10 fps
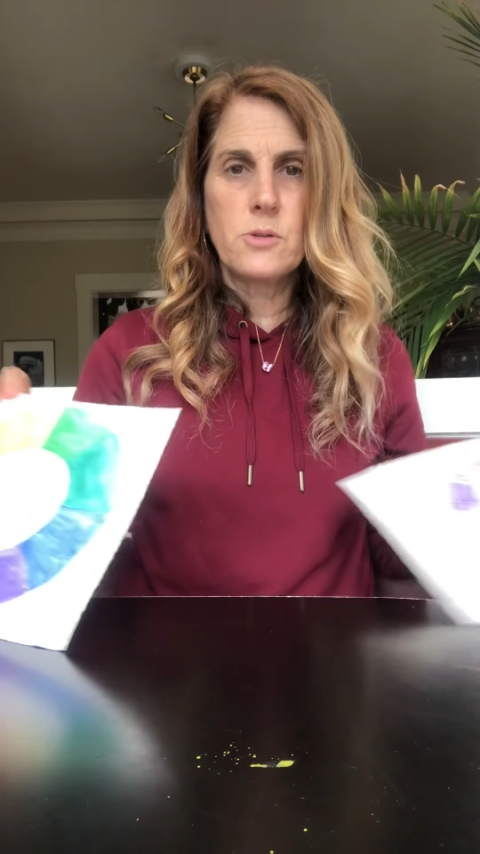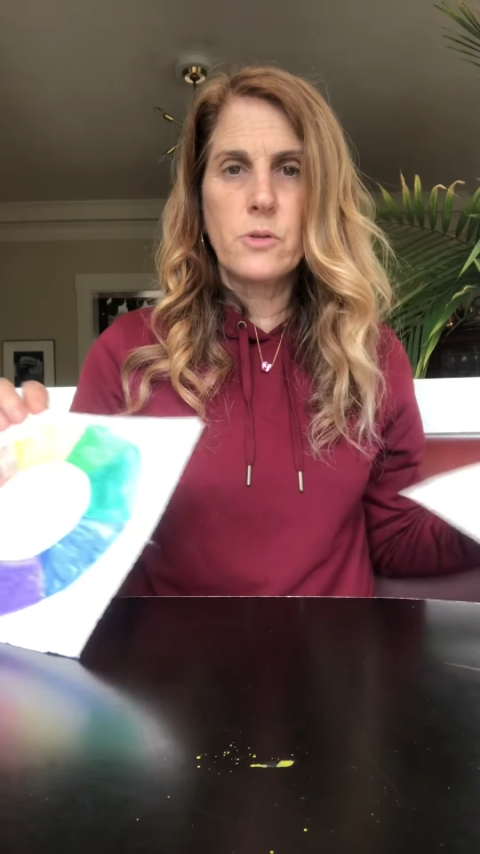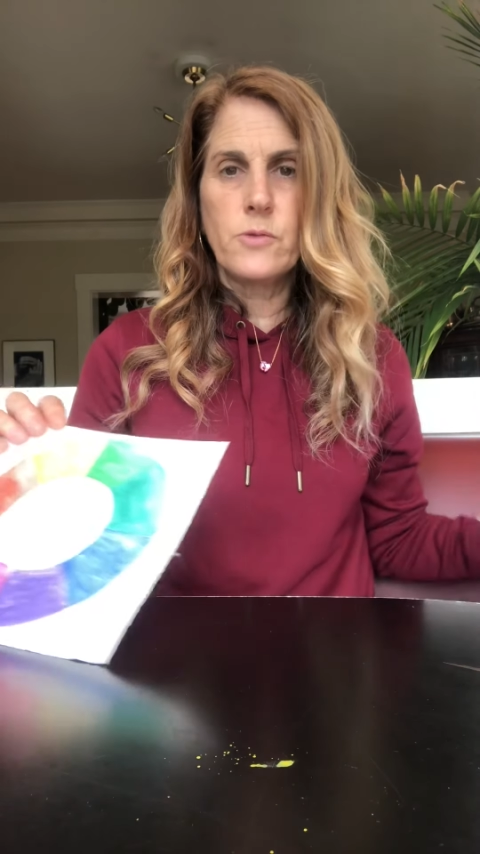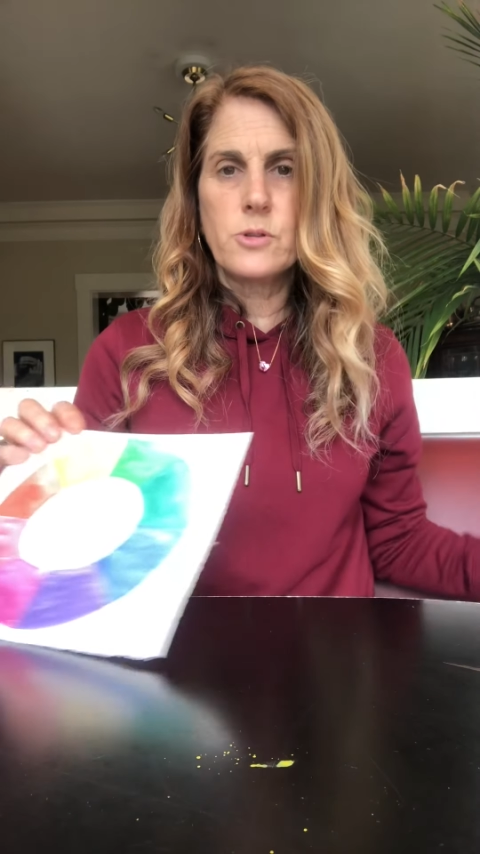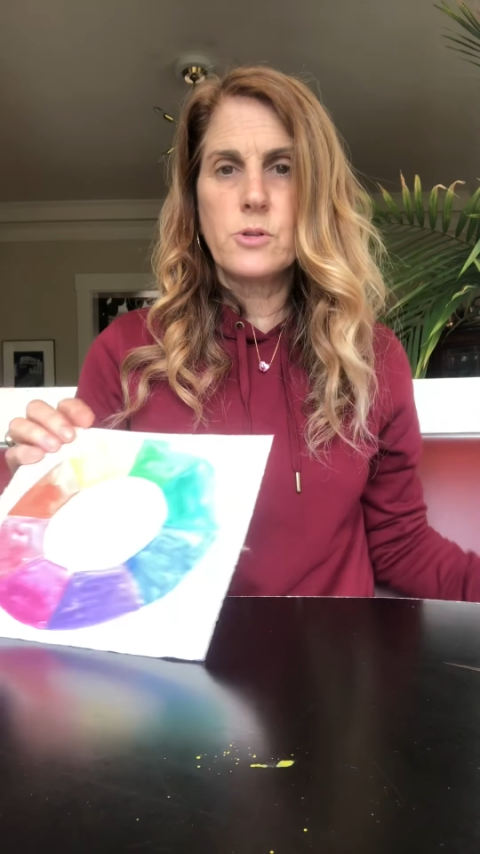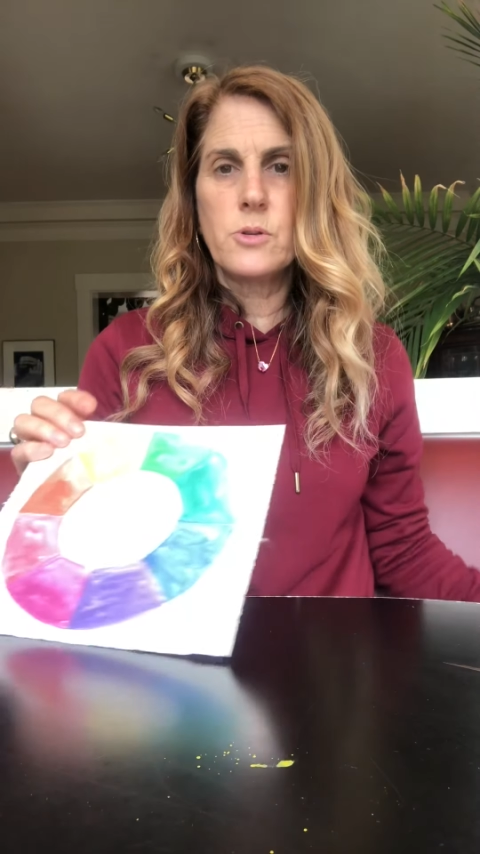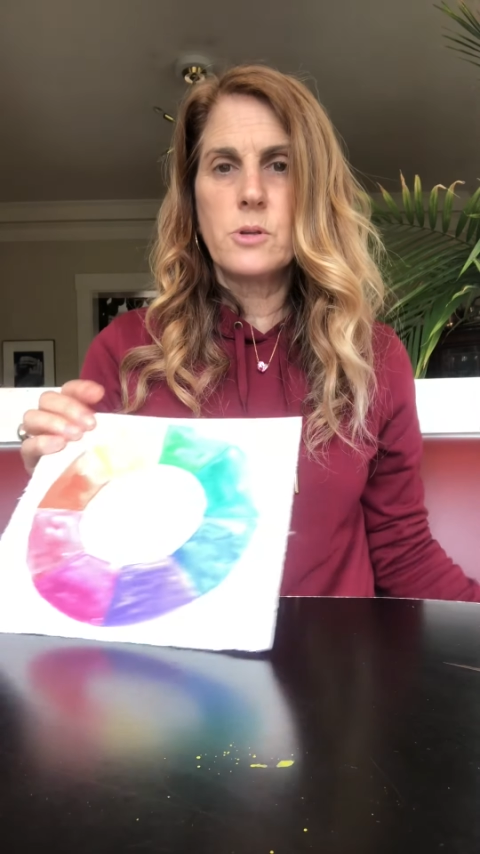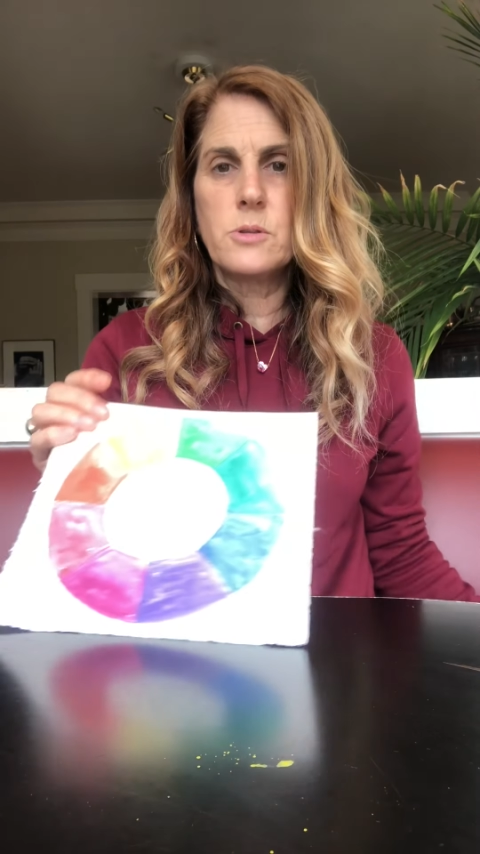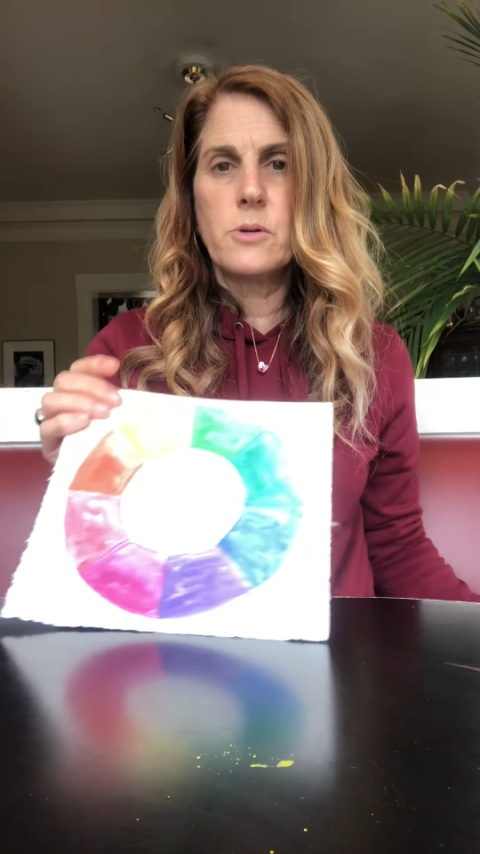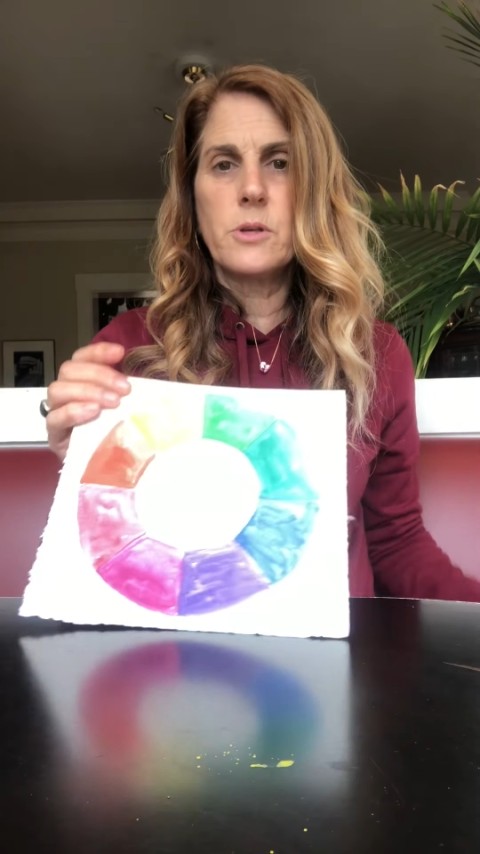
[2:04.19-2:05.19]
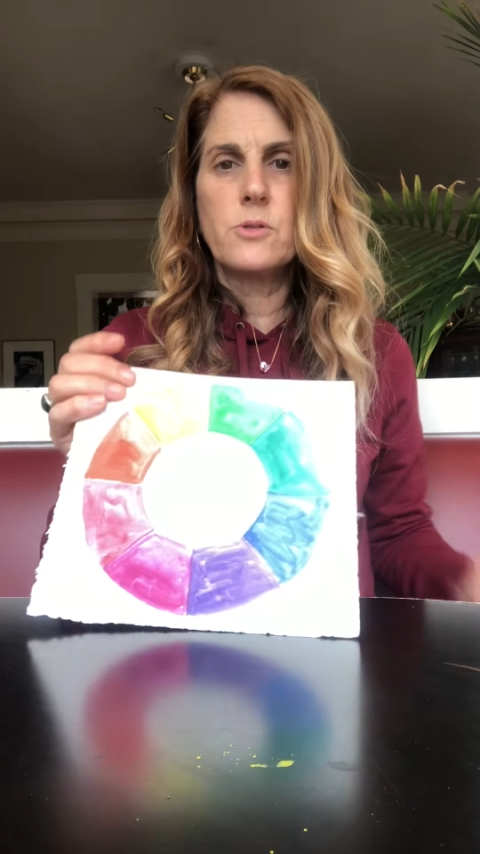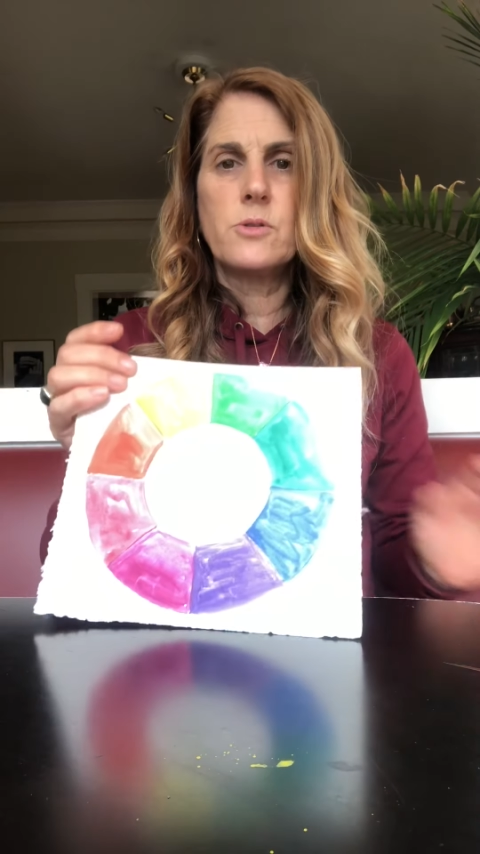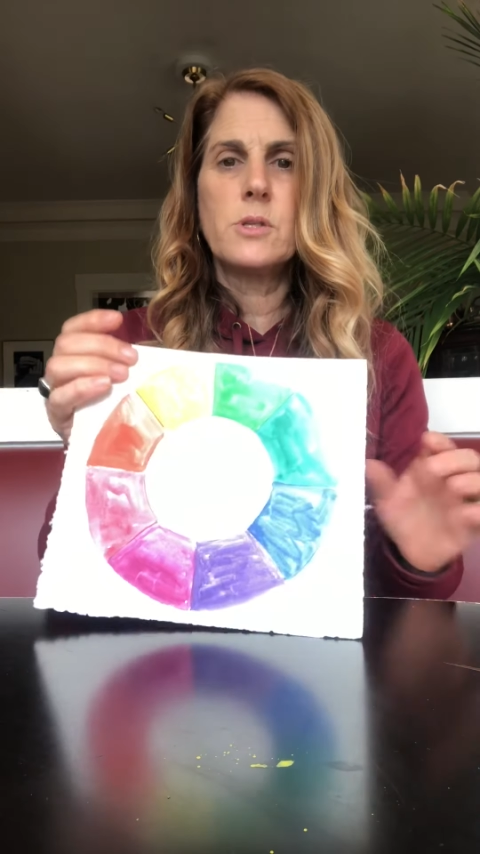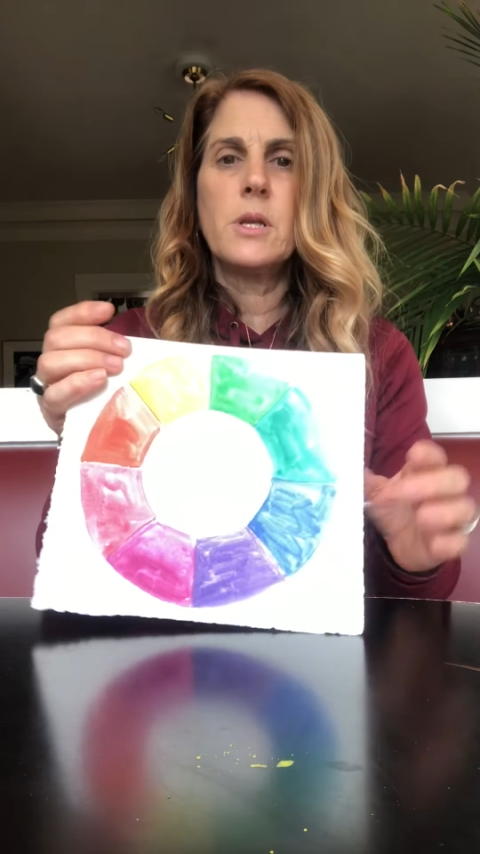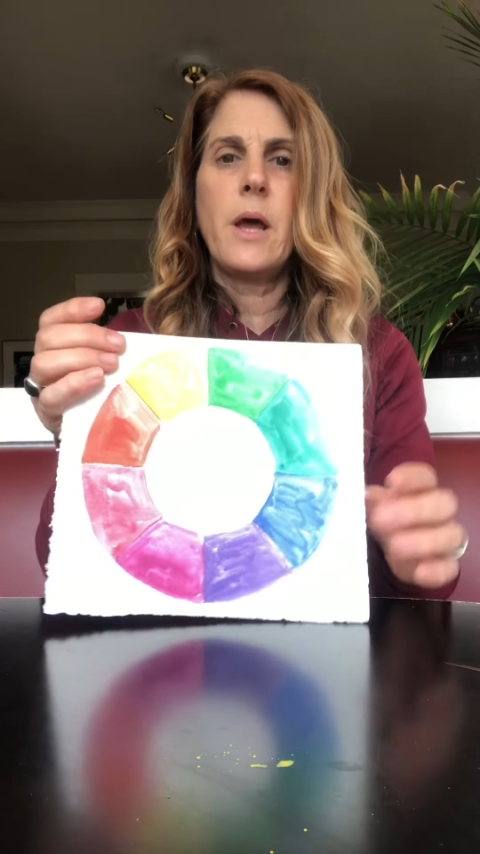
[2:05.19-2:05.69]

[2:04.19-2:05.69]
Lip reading: or if your students are interested,